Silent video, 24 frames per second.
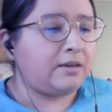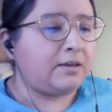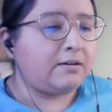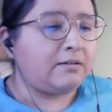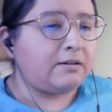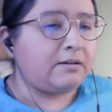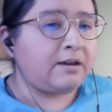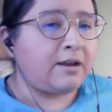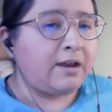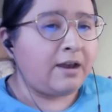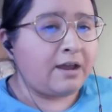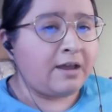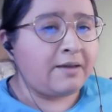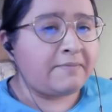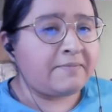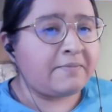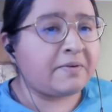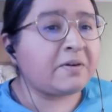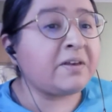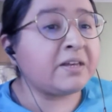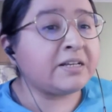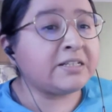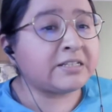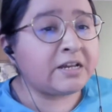
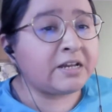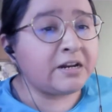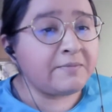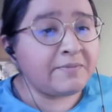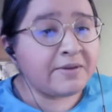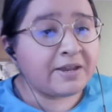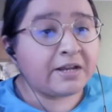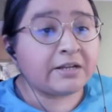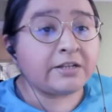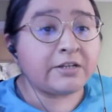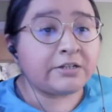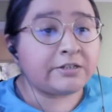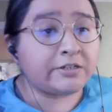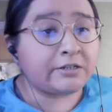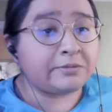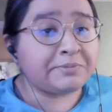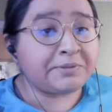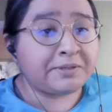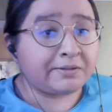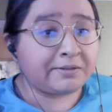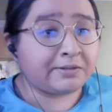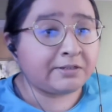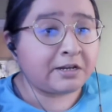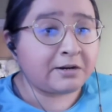Well, it's going to be on YouTube,
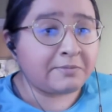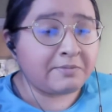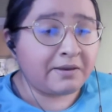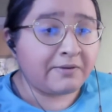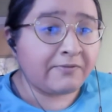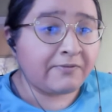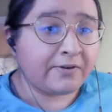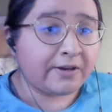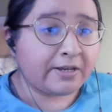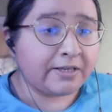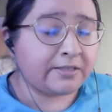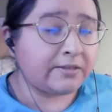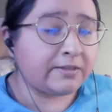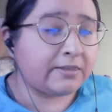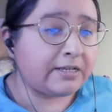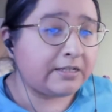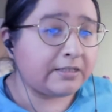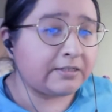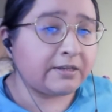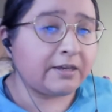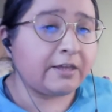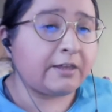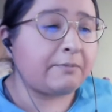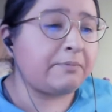so it's going to be free, so that's
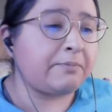good.